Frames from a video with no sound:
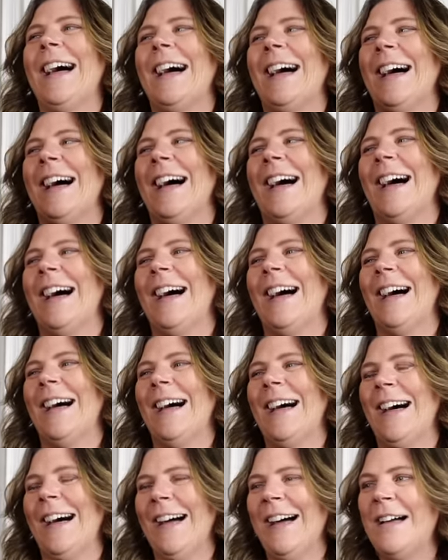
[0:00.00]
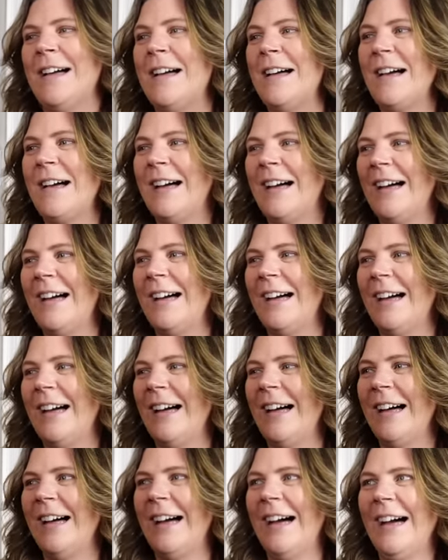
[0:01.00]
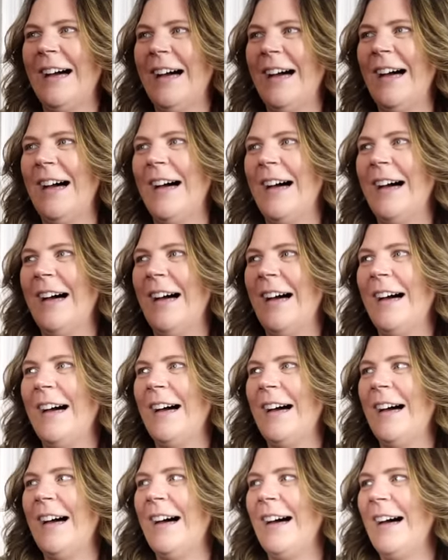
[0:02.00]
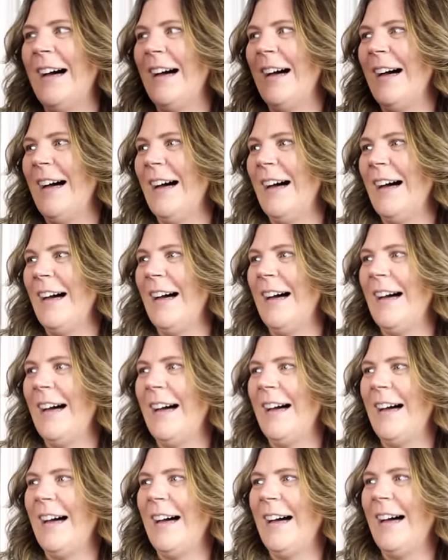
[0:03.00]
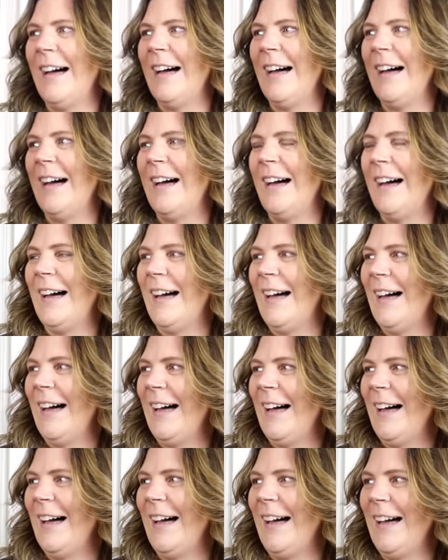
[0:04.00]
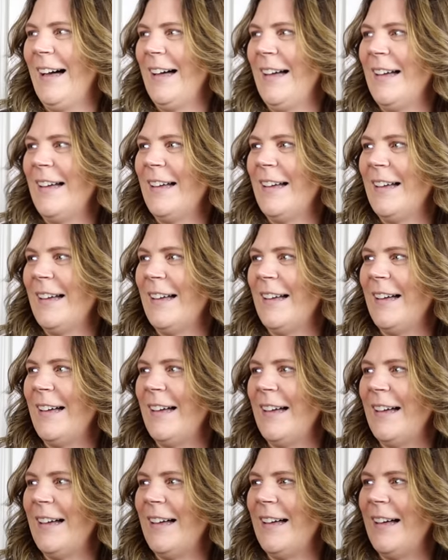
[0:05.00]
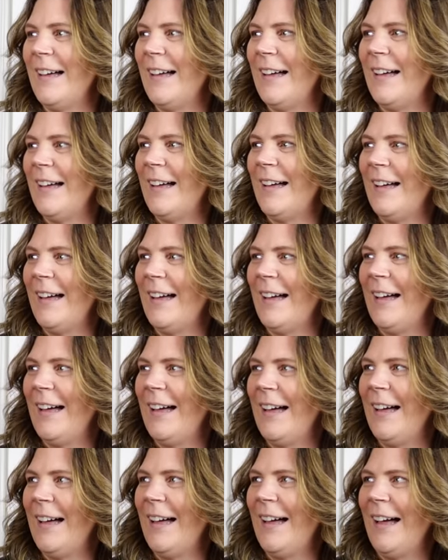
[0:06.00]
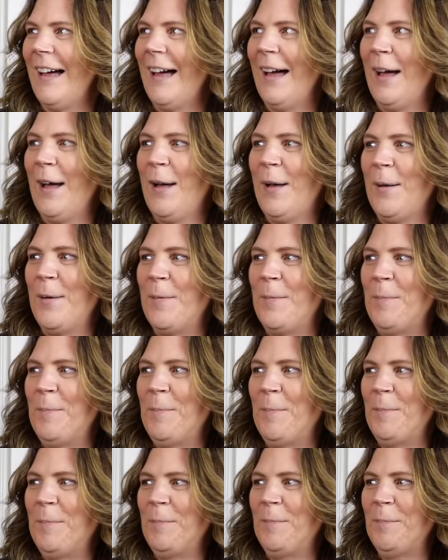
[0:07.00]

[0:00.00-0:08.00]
(not speaking)